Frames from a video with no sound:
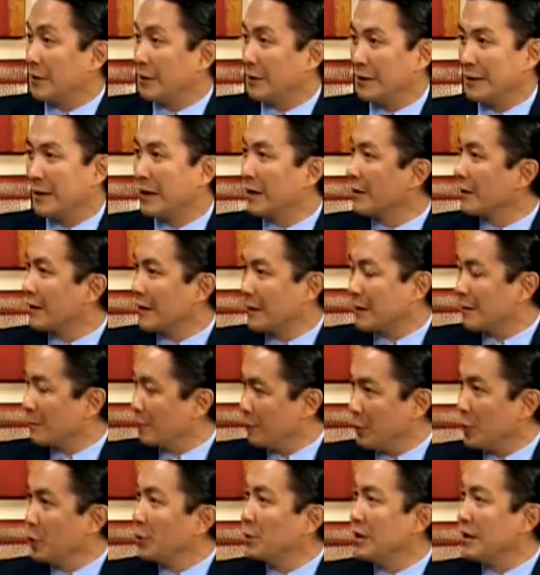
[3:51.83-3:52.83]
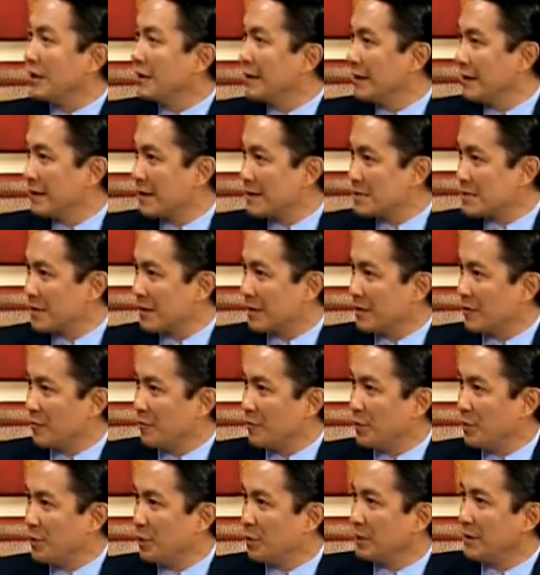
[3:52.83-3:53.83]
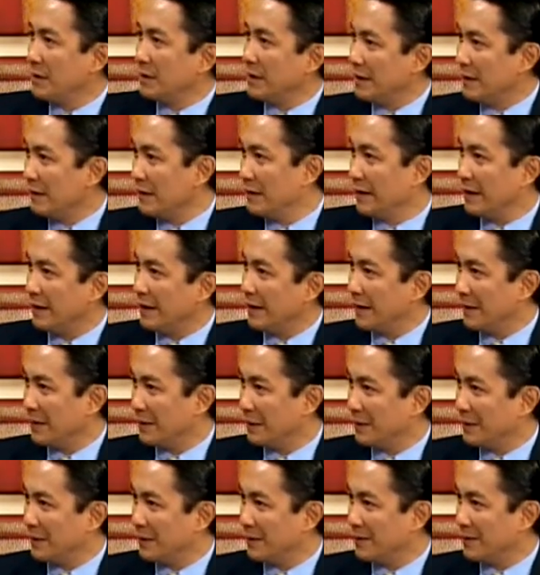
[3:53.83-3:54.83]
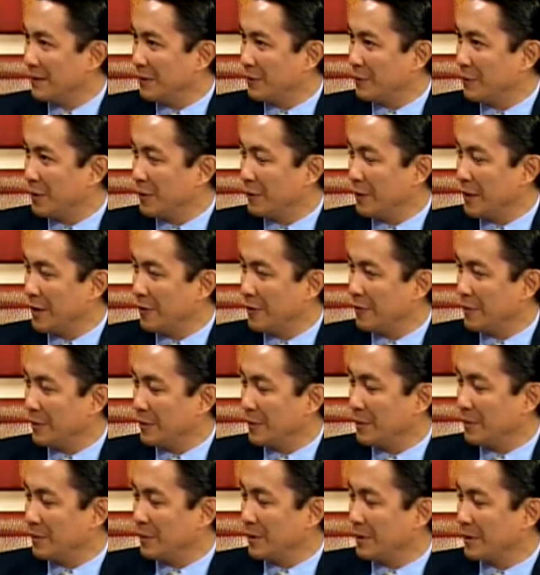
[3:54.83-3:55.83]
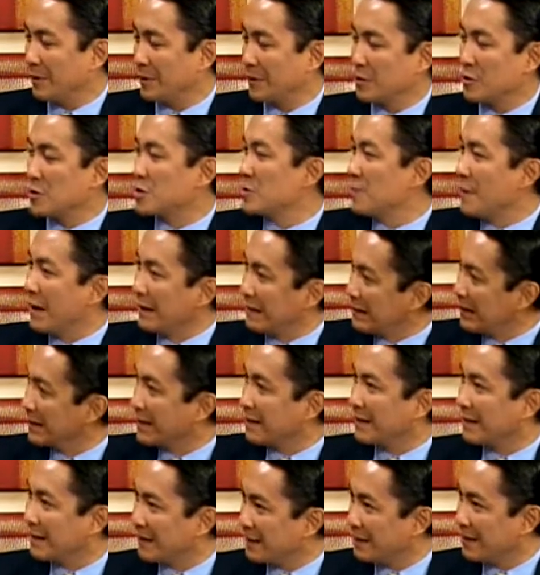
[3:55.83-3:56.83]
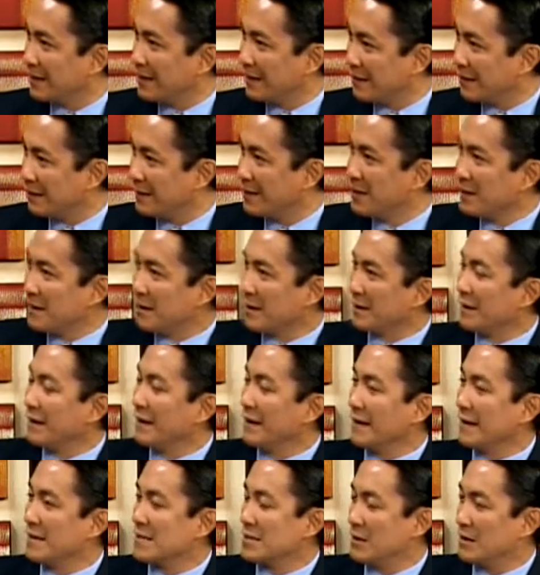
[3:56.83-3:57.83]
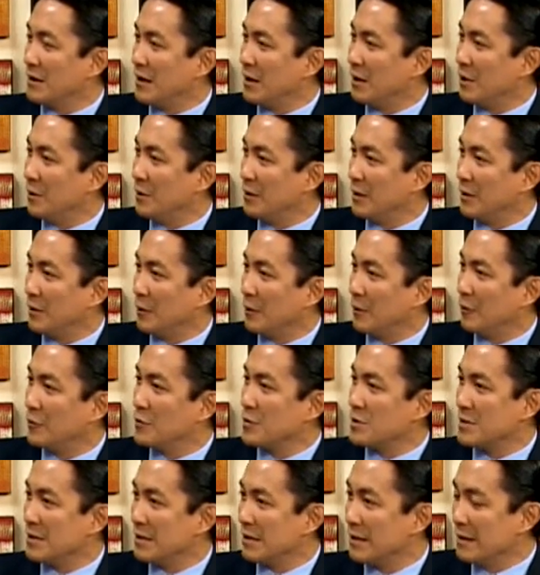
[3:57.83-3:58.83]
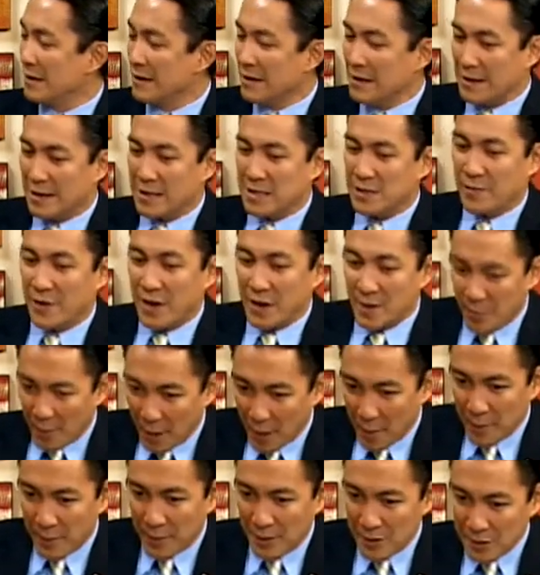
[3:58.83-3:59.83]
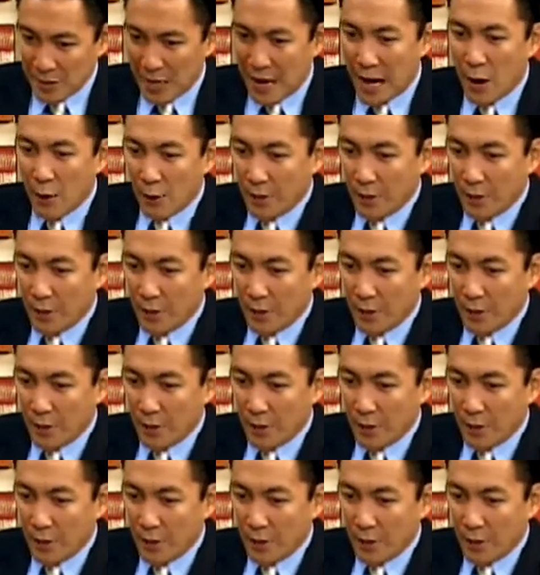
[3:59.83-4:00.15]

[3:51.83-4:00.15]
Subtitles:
a lot of beauty clinics, a lot of beauty. We have cosmetic clinics around, and obviously it's very popular. So how